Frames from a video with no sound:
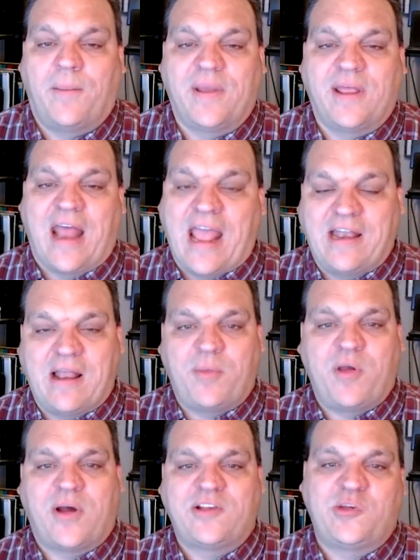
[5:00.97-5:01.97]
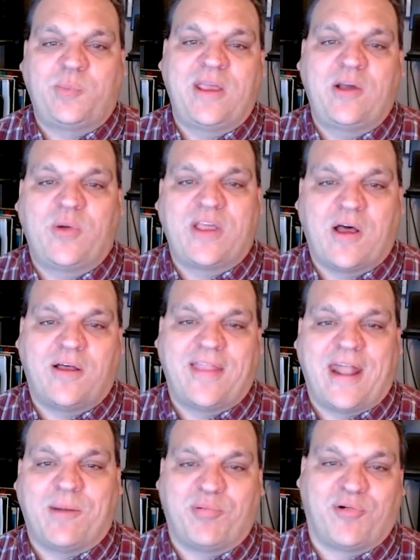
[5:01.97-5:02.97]
In the AWS speak, we call
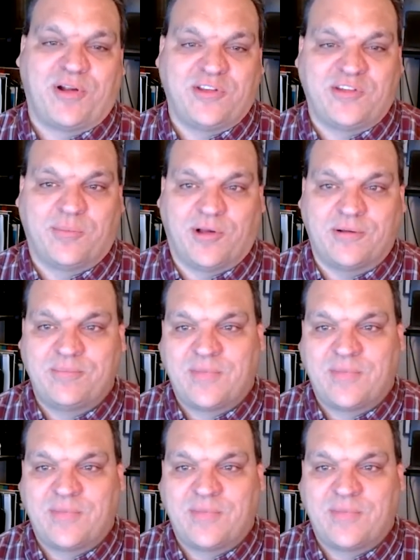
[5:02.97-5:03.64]
that a principal.